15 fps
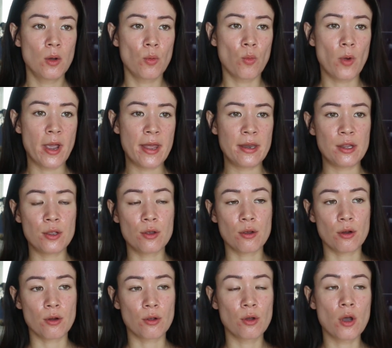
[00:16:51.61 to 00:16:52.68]
when
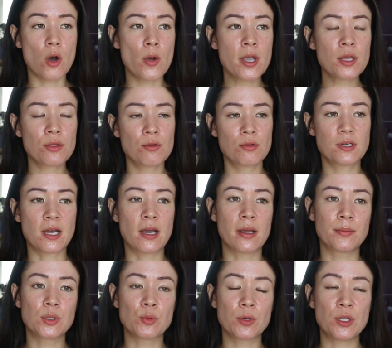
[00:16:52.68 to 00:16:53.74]
you're going through
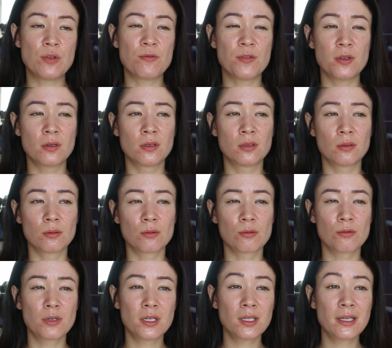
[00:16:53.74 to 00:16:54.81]
times when you feel
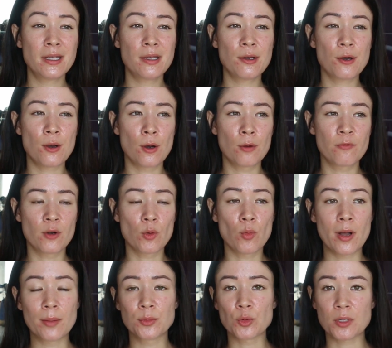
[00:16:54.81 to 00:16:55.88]
really
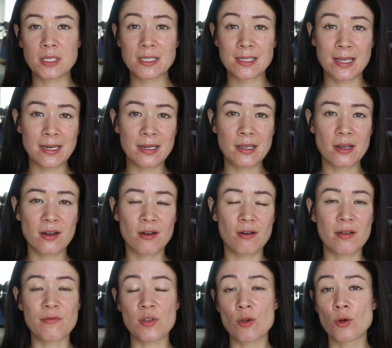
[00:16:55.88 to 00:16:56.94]
overwhelmed with
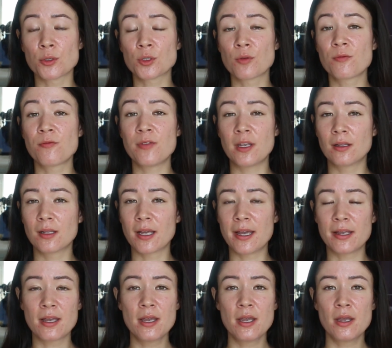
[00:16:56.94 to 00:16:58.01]
skincare, if you also feel
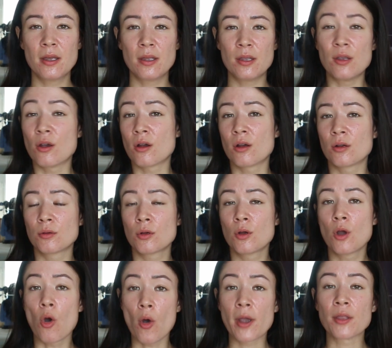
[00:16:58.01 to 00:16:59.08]
like you're
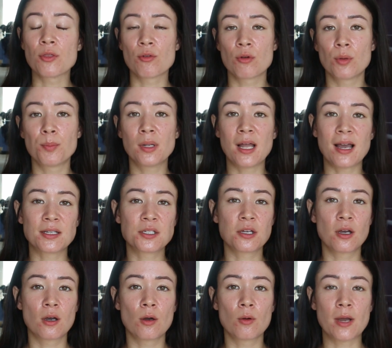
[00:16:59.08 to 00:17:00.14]
going through a
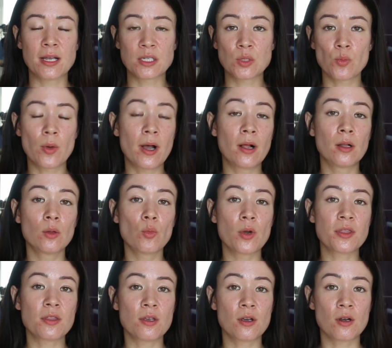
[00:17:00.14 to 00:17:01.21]
plateau as well
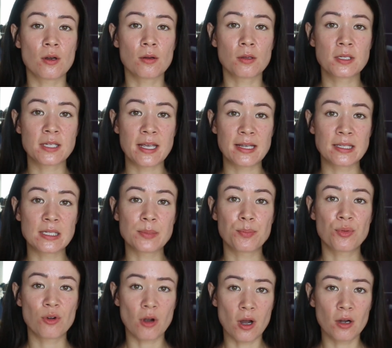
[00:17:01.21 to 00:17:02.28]
with your skin's
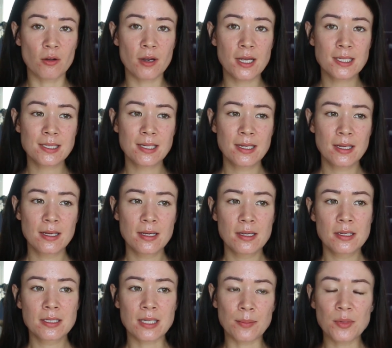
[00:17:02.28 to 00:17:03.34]
progress,
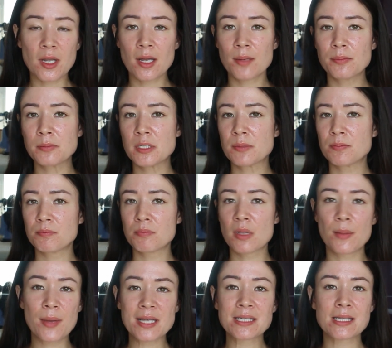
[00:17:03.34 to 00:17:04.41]
sometimes
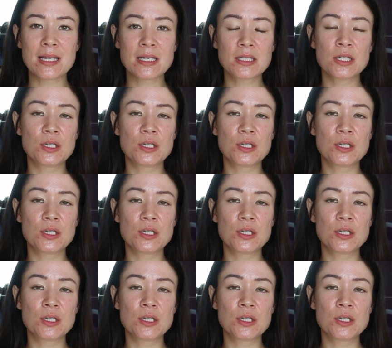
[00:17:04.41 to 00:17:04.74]
the best thing to